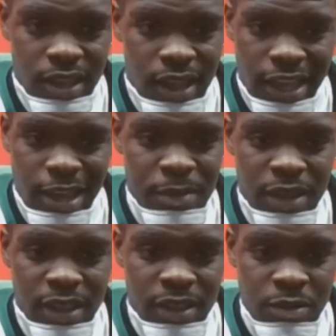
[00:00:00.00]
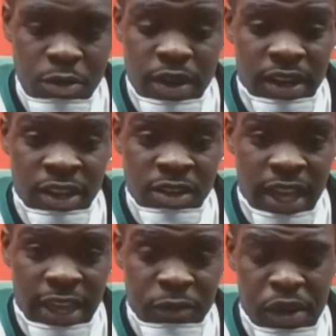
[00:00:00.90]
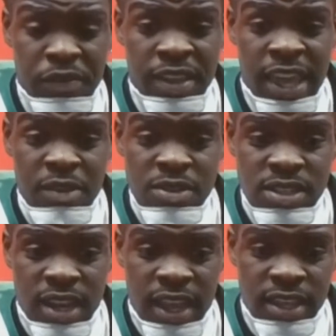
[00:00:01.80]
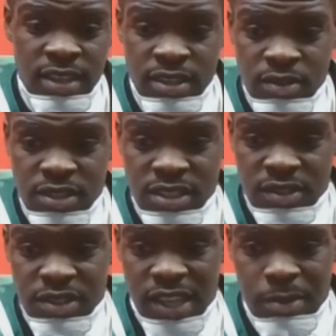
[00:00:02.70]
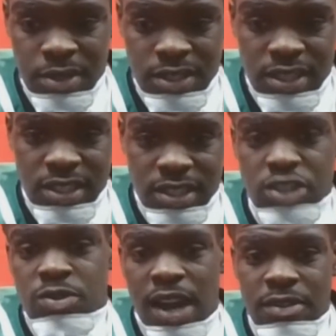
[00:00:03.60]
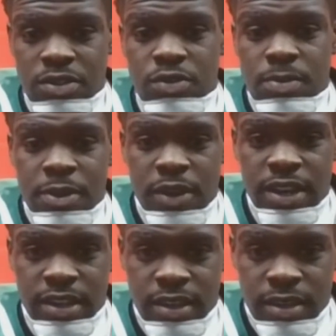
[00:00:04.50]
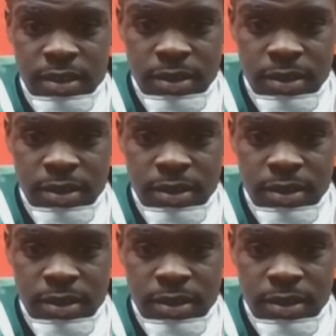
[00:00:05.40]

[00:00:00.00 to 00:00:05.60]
Like I mean, we're ready to go. Like if the game was like what's what time is it? Six in two hours, we'll be ready.